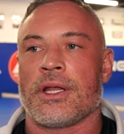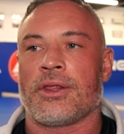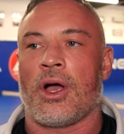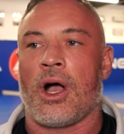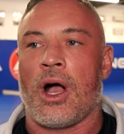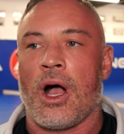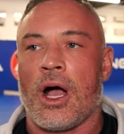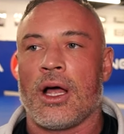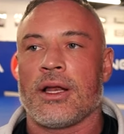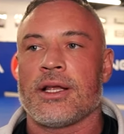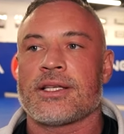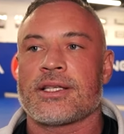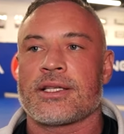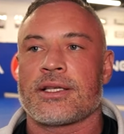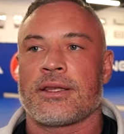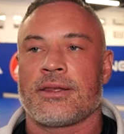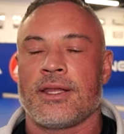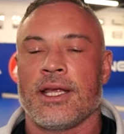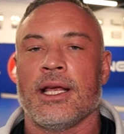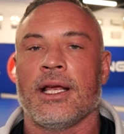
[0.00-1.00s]
The
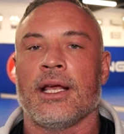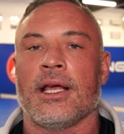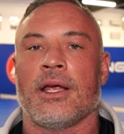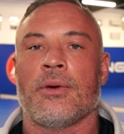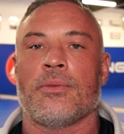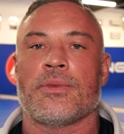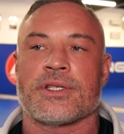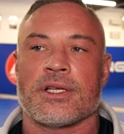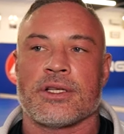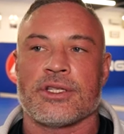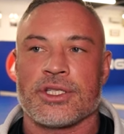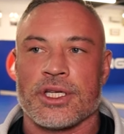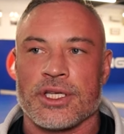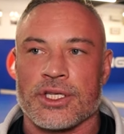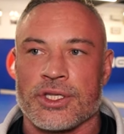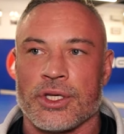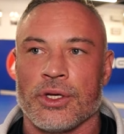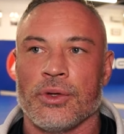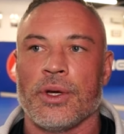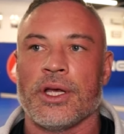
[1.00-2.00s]
hardest thing in Brazilian
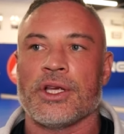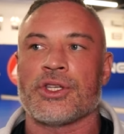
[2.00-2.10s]
Jiu-Jitsu